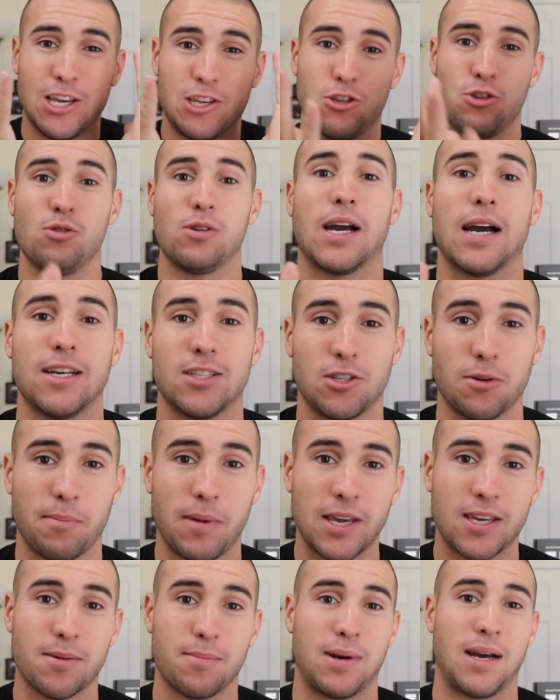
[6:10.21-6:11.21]
You guys are
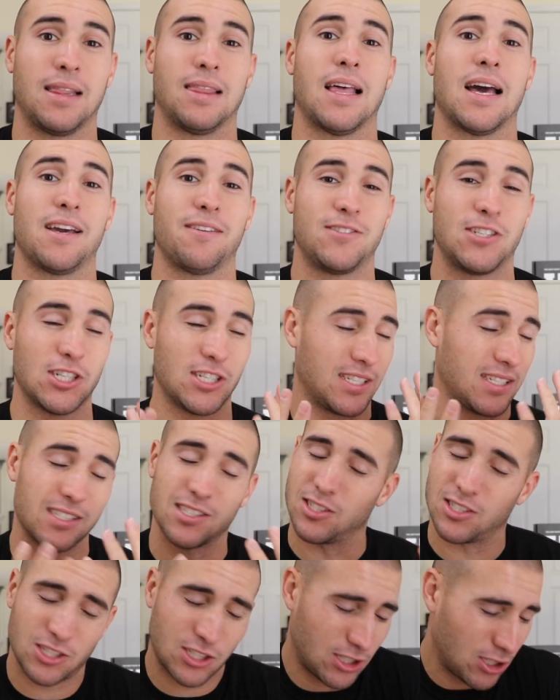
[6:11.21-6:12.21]
making my life just
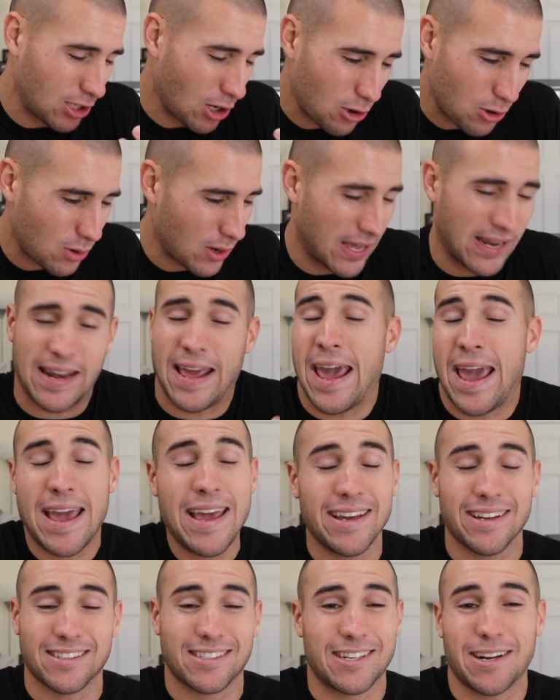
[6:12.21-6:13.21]
so
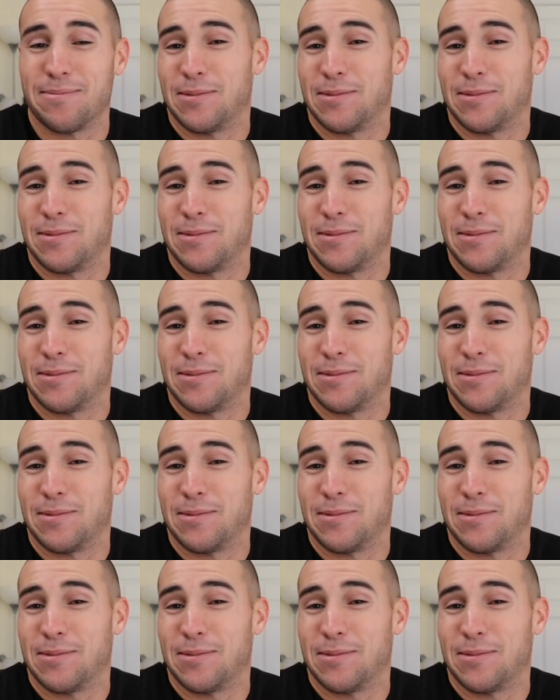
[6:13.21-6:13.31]
enhanced.